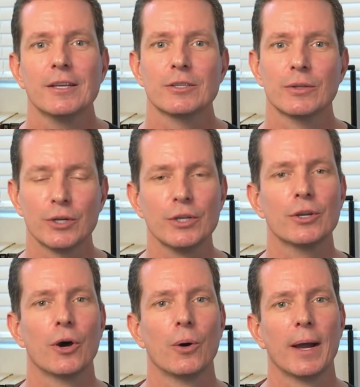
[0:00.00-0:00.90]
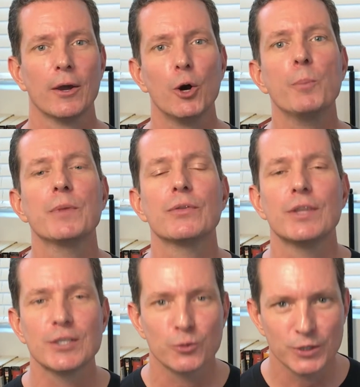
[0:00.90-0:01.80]
So there you go. I hope that
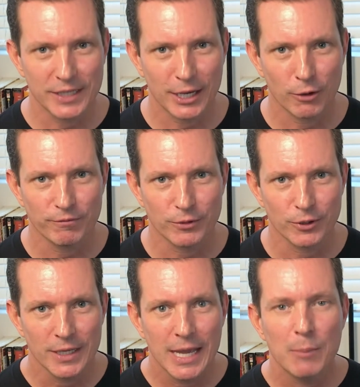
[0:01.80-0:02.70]
this was helpful.